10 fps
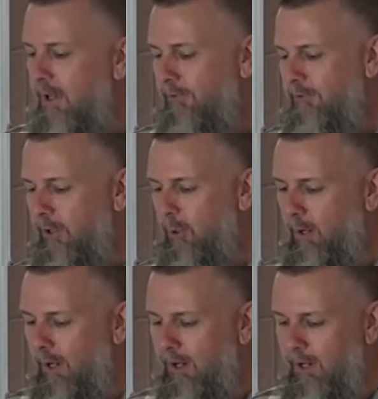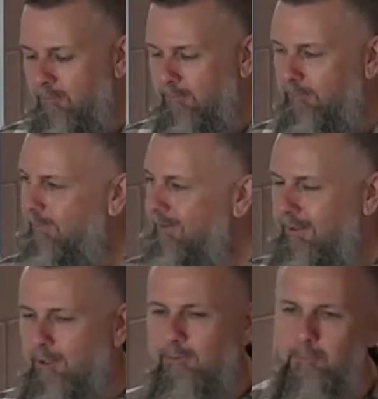So,
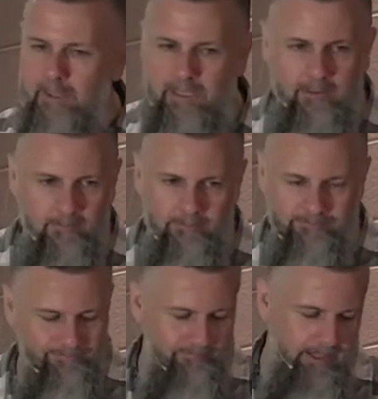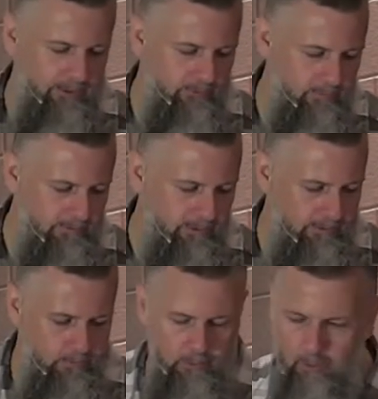you know, for me, I used to be
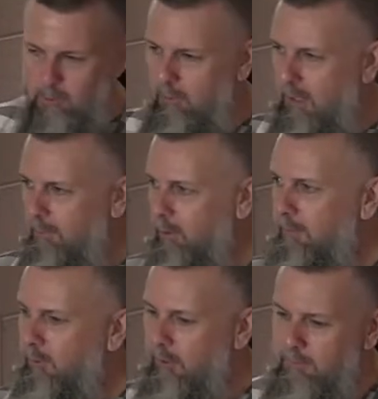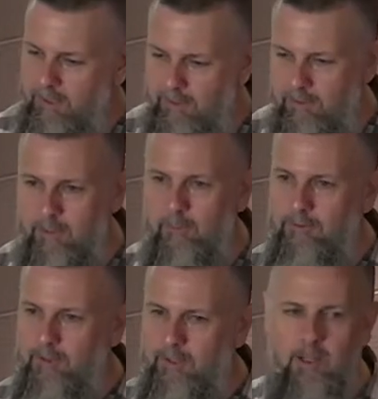very pro, I'm going to be cremated. Then I
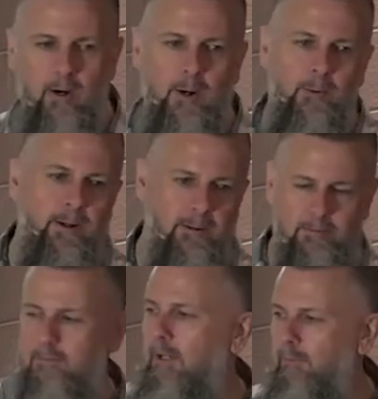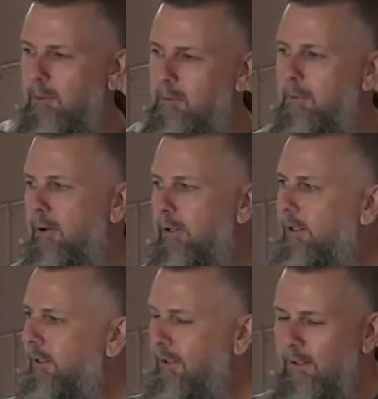was like, no, I want to be buried.
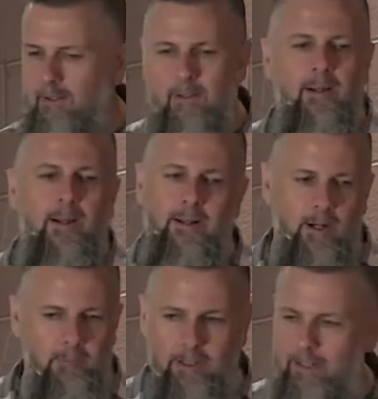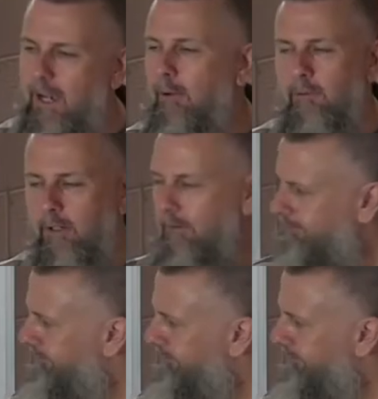And now I'm like, I don't care.